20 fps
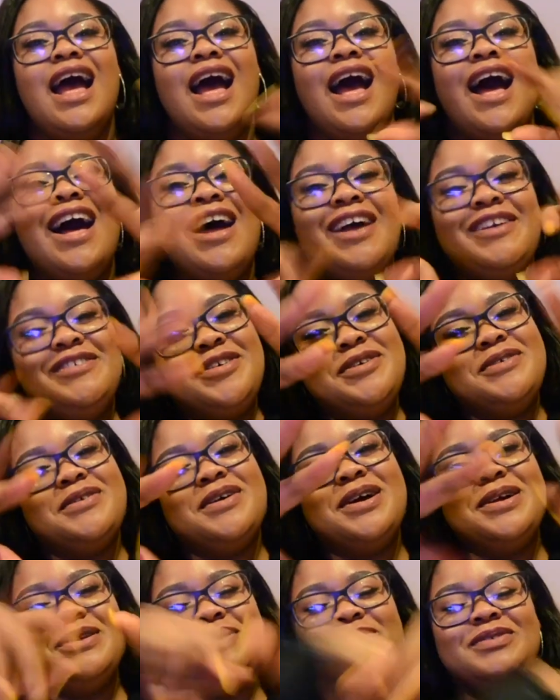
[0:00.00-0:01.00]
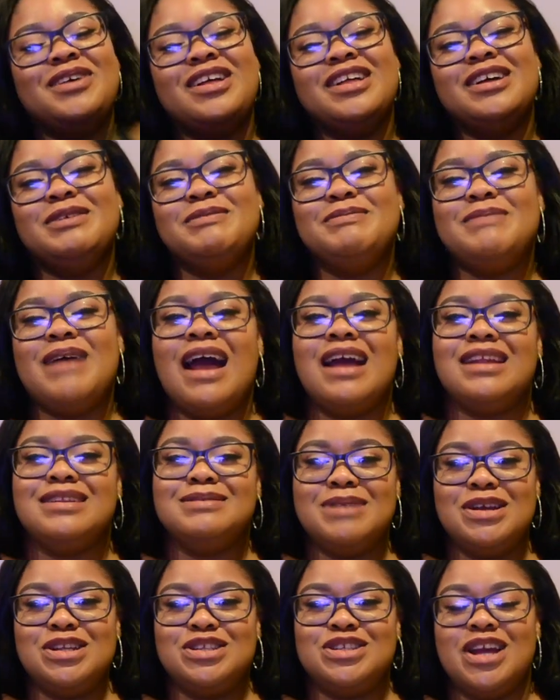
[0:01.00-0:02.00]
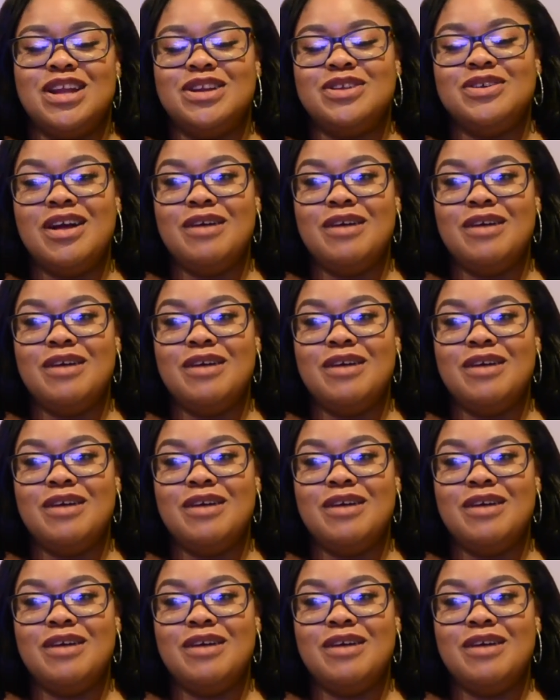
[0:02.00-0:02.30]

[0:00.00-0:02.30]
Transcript: Hi everyone, welcome back to my channel